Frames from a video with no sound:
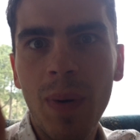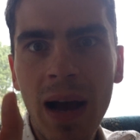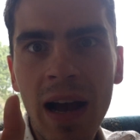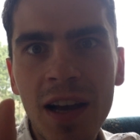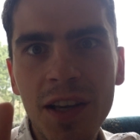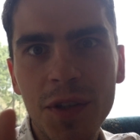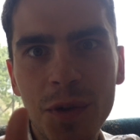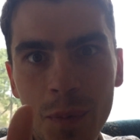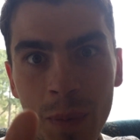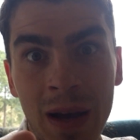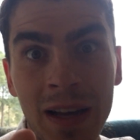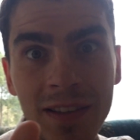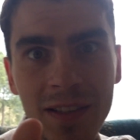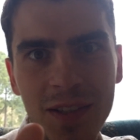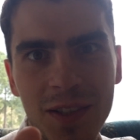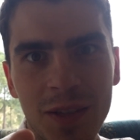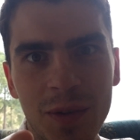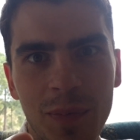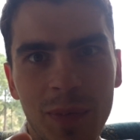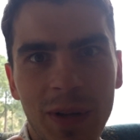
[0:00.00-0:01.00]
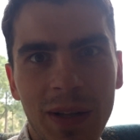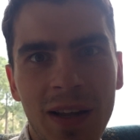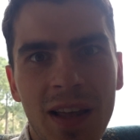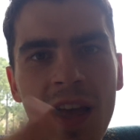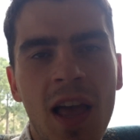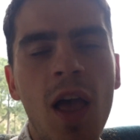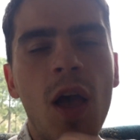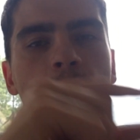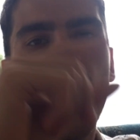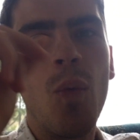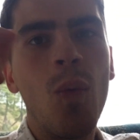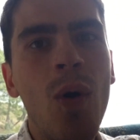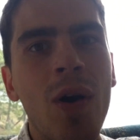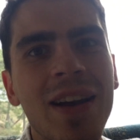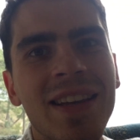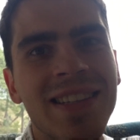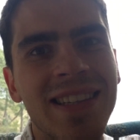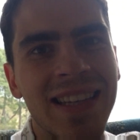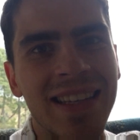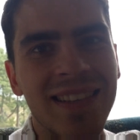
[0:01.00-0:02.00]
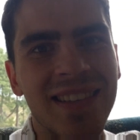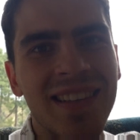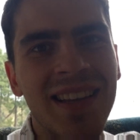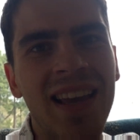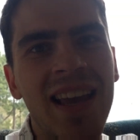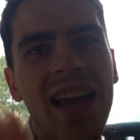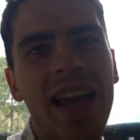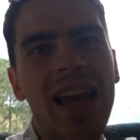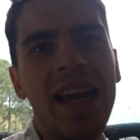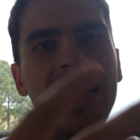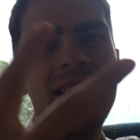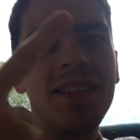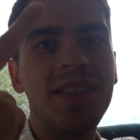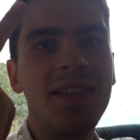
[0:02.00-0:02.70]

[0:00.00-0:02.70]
past participle. What is it? It